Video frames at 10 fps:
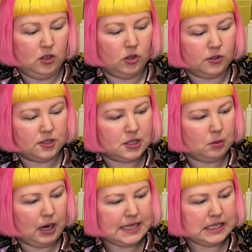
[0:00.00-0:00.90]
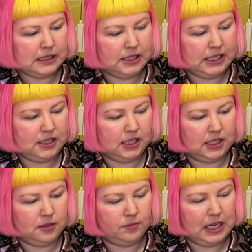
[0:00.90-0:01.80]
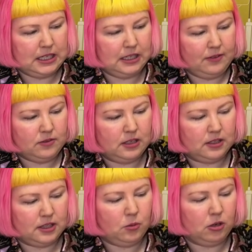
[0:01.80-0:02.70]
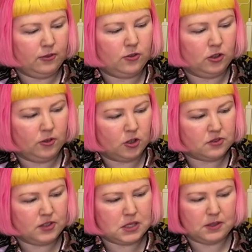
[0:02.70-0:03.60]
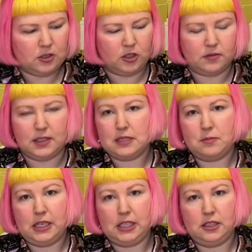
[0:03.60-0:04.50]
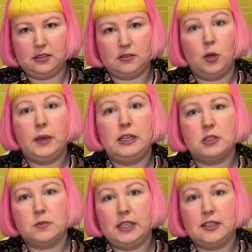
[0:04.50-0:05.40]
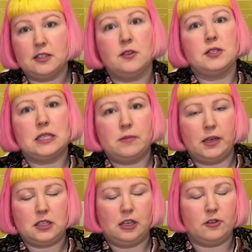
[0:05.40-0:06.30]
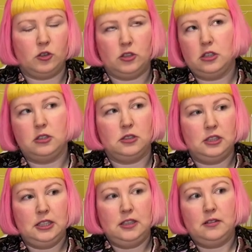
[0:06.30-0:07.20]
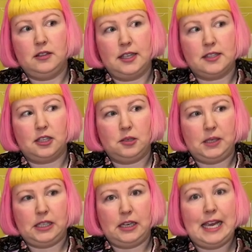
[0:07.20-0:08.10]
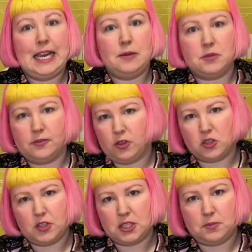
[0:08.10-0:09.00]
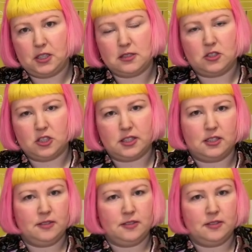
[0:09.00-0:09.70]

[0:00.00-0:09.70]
Although surprisingly, um, I didn't have, there were a few false fits, but not as many, nowhere near as many as I was expecting. I thought, oh, there's gonna be heaps of false fits because there's just